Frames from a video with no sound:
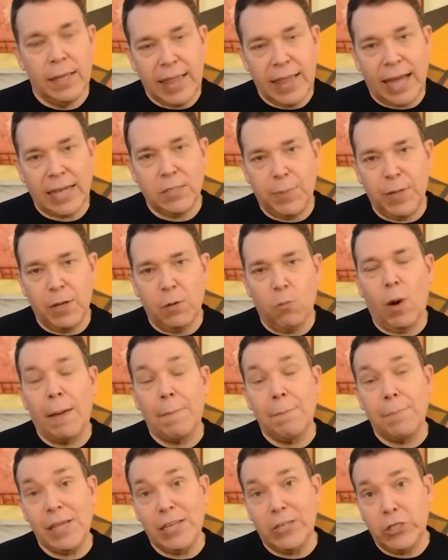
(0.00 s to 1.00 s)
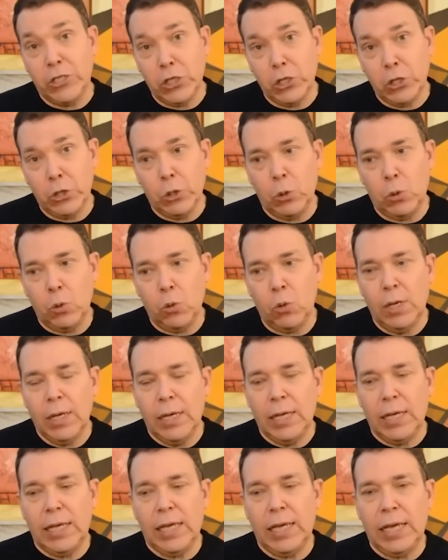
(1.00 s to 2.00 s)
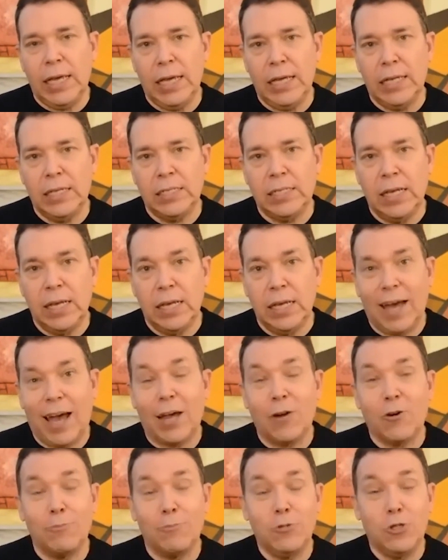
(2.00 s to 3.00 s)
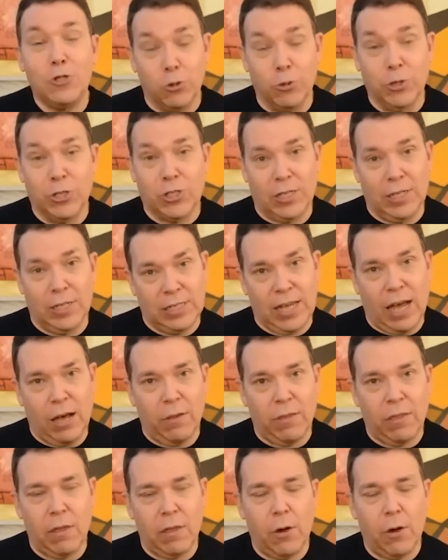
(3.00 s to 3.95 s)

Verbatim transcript: That's B one. B two is I grew up Jewish in the South.